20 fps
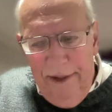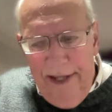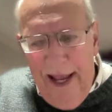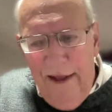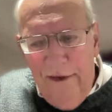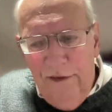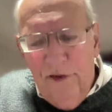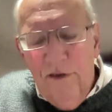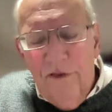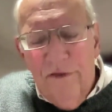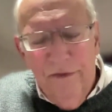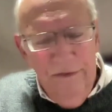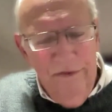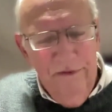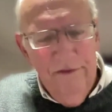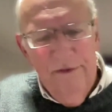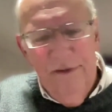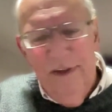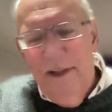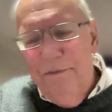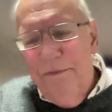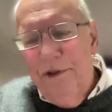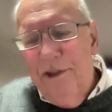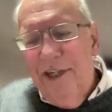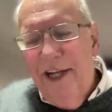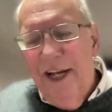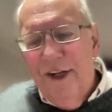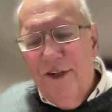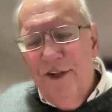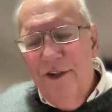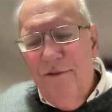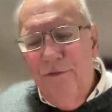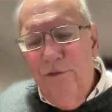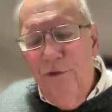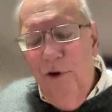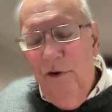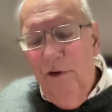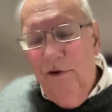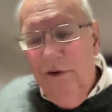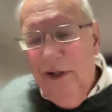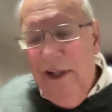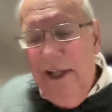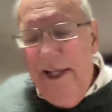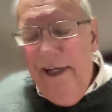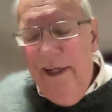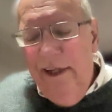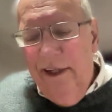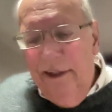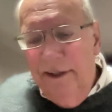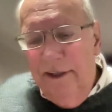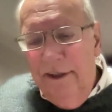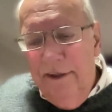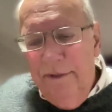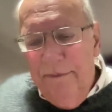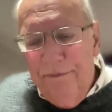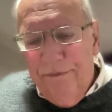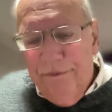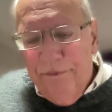Council for the Protection of Rural England,